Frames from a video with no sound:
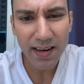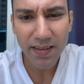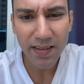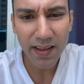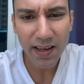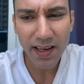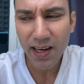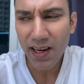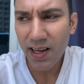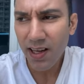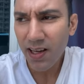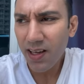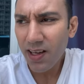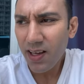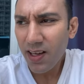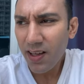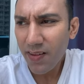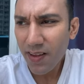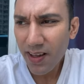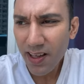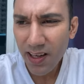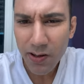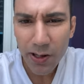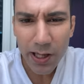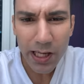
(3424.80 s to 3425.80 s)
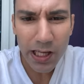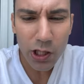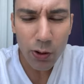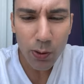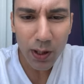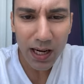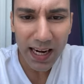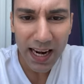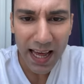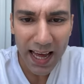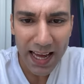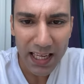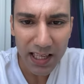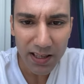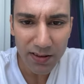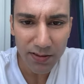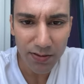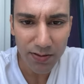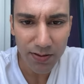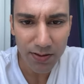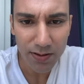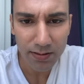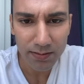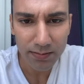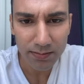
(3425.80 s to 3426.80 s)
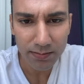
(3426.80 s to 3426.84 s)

they're going to they're going to eat you alive.